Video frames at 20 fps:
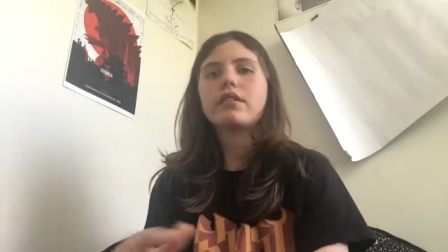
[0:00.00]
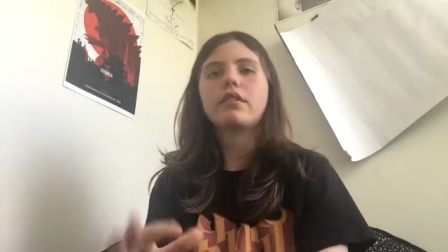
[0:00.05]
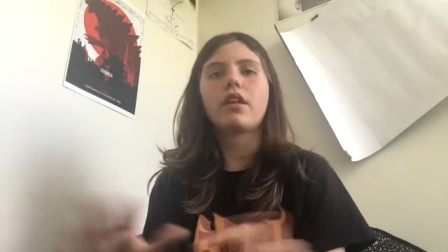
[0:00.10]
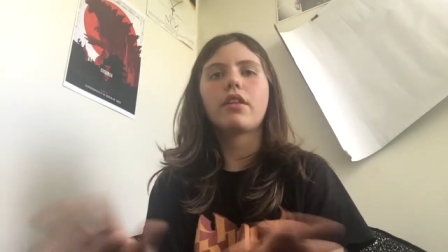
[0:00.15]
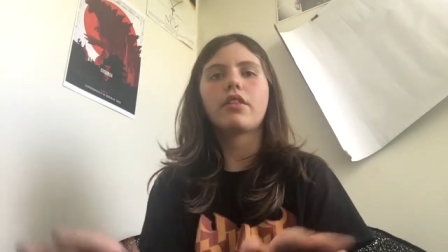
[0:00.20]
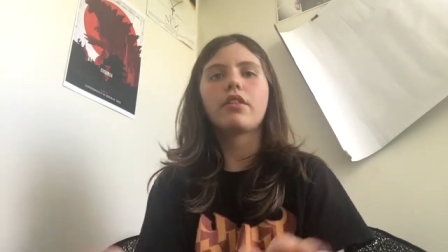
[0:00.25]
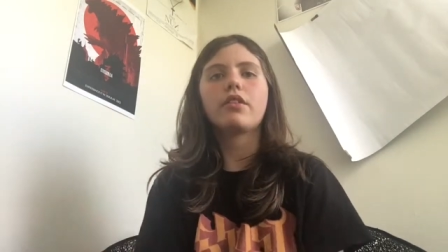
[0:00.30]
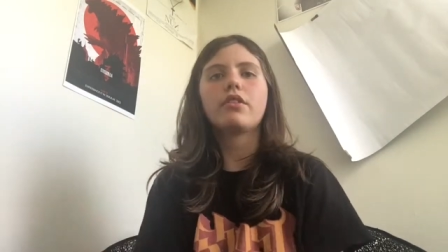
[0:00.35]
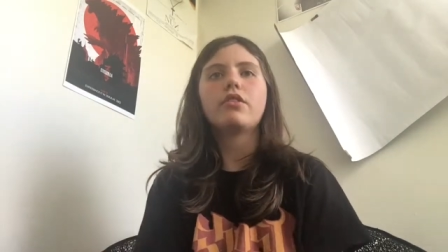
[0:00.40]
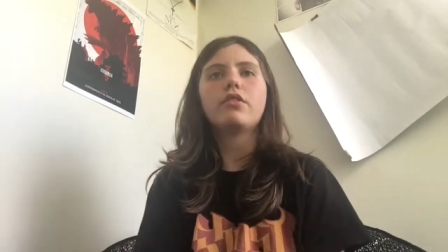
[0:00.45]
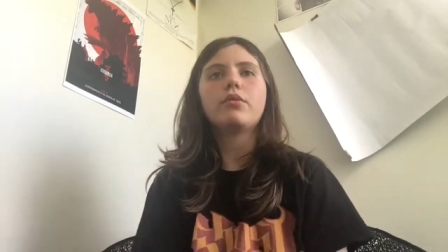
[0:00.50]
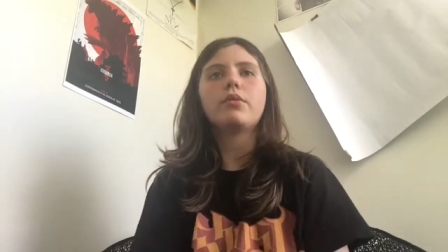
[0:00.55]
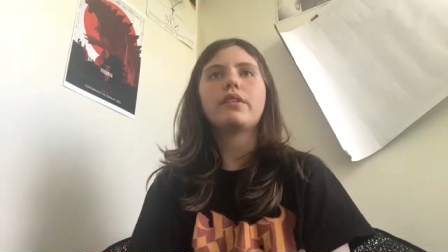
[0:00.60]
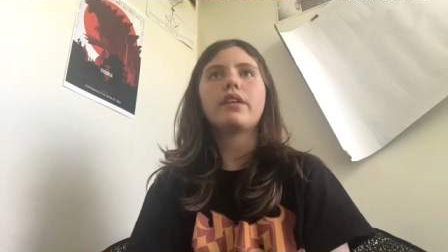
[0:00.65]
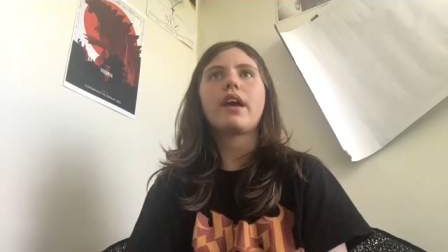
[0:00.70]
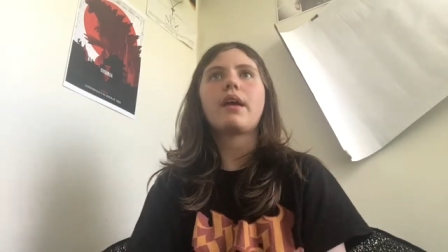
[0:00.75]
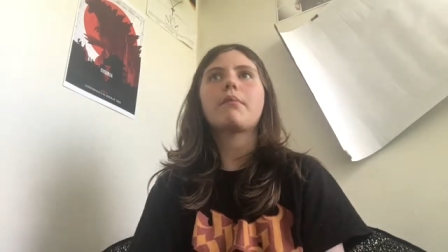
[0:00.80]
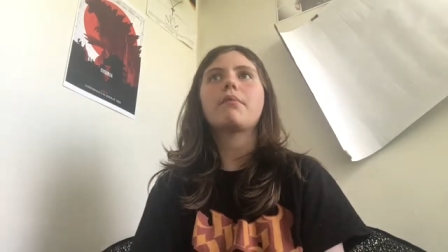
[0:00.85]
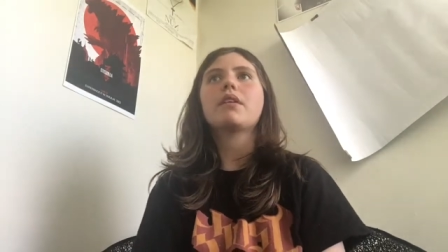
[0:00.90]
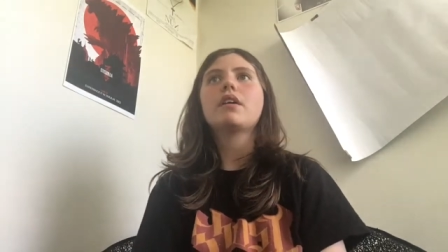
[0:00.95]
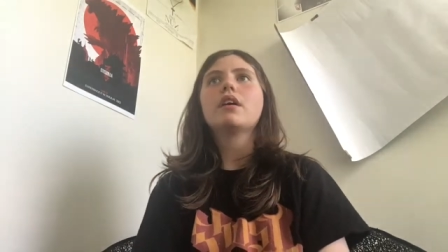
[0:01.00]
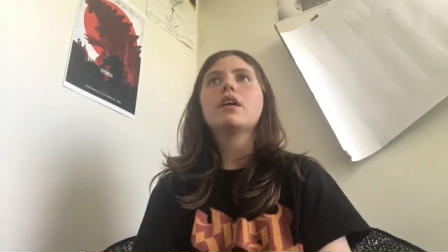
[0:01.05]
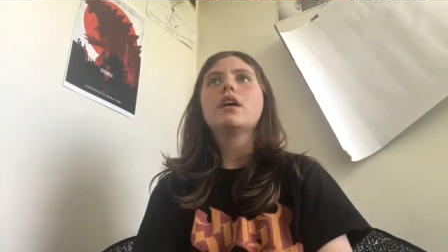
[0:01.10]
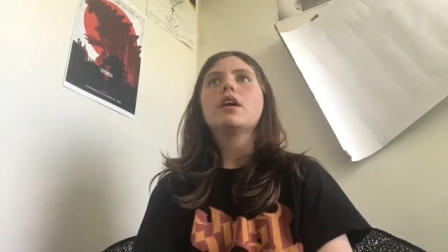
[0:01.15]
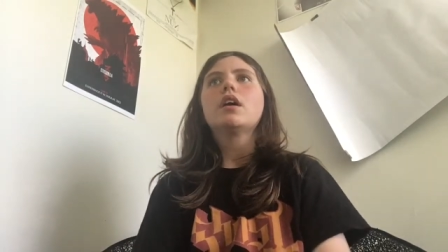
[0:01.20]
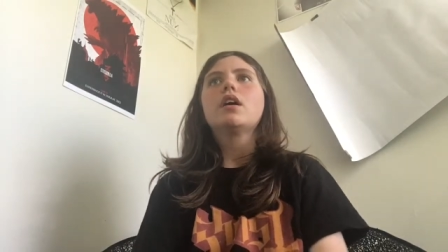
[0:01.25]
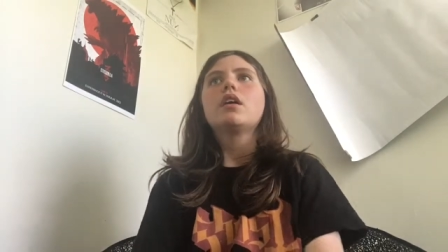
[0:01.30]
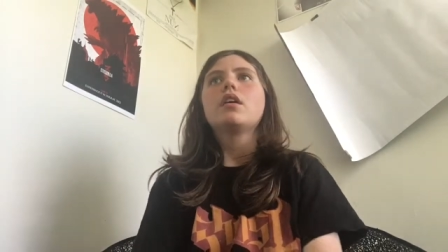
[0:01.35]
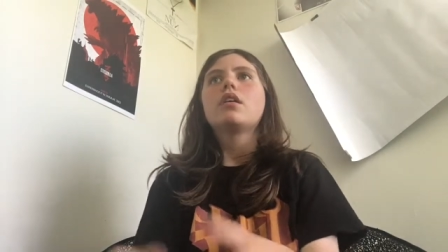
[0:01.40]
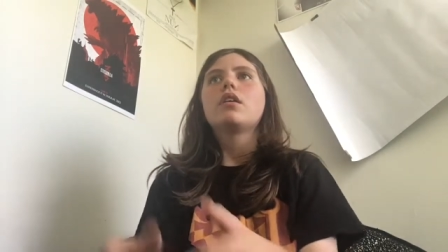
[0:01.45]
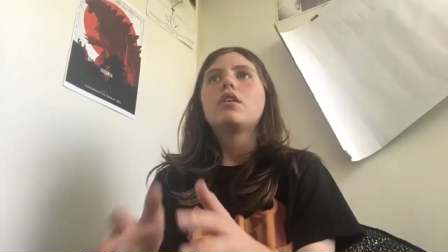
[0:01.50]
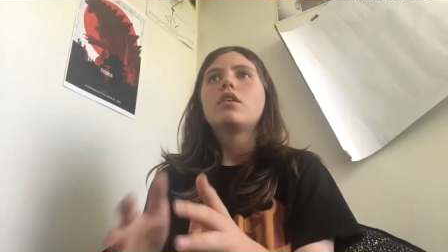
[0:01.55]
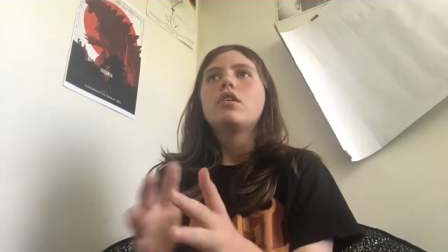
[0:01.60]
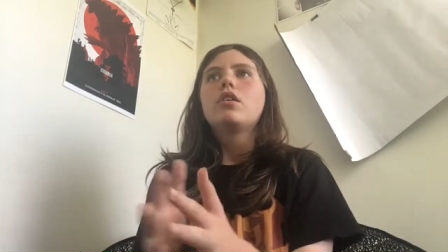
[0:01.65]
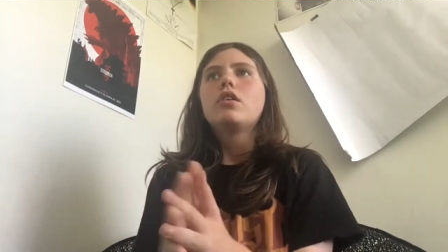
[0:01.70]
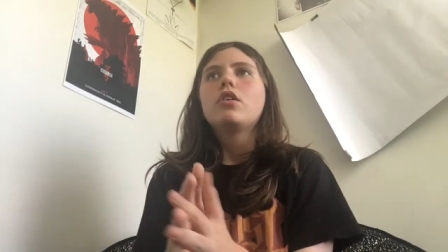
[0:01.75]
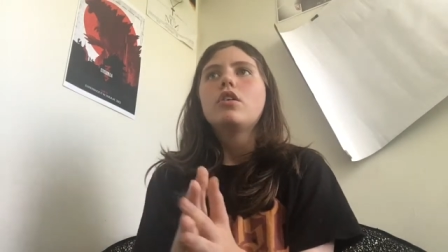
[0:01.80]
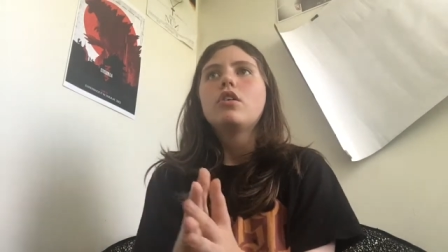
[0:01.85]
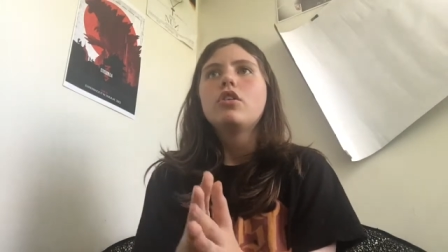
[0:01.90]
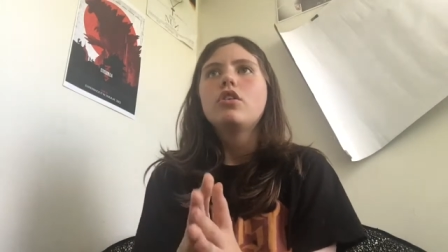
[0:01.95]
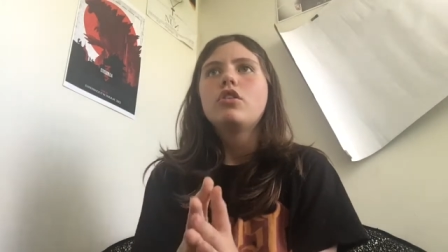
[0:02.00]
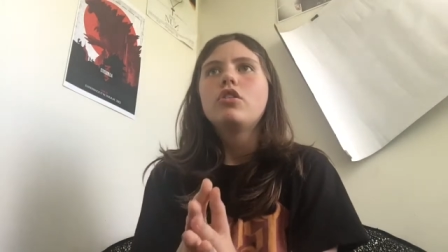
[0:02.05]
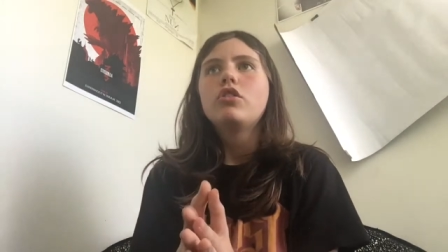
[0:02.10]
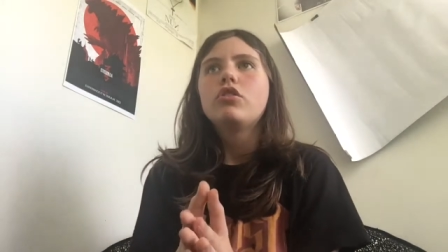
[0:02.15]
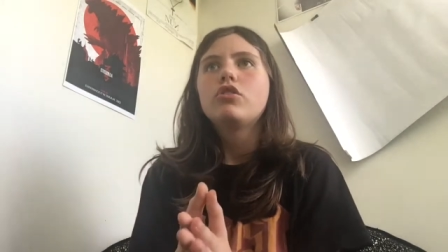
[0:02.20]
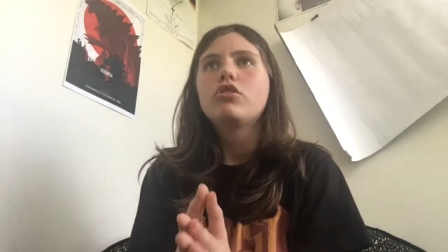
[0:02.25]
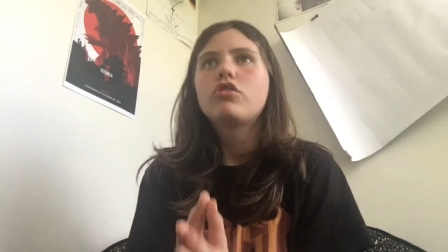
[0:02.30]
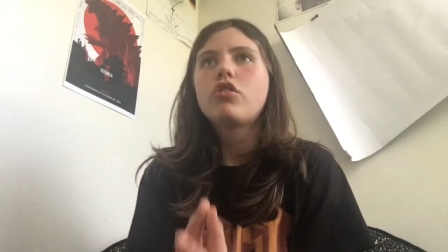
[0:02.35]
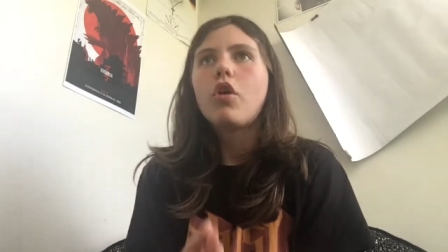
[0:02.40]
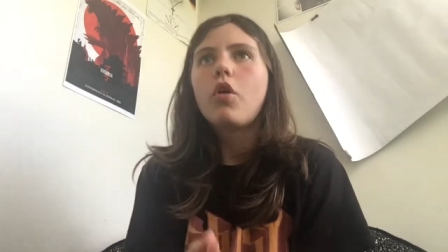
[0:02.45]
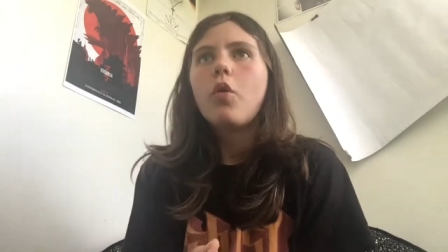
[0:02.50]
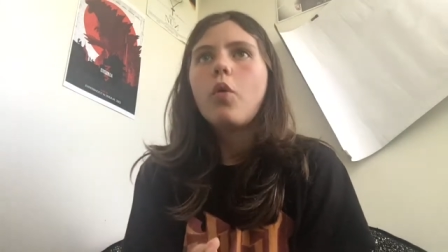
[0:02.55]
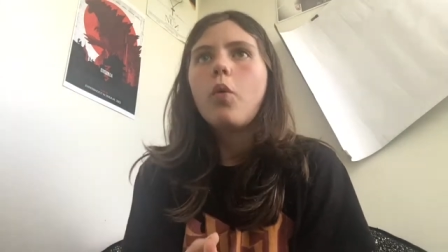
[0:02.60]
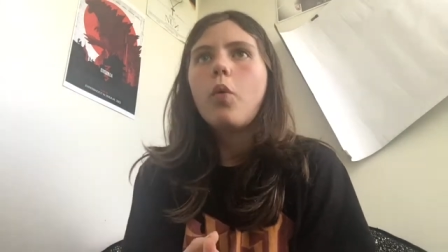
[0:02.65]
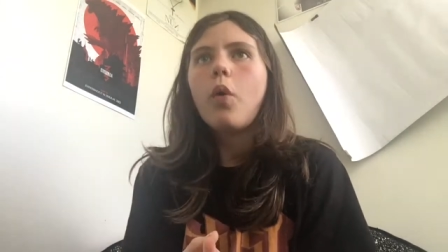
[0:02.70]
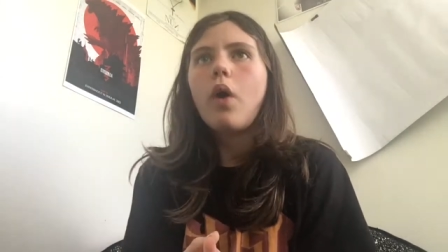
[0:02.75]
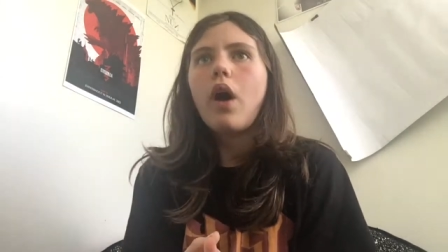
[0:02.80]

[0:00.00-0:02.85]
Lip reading: Nothing to do with the game. So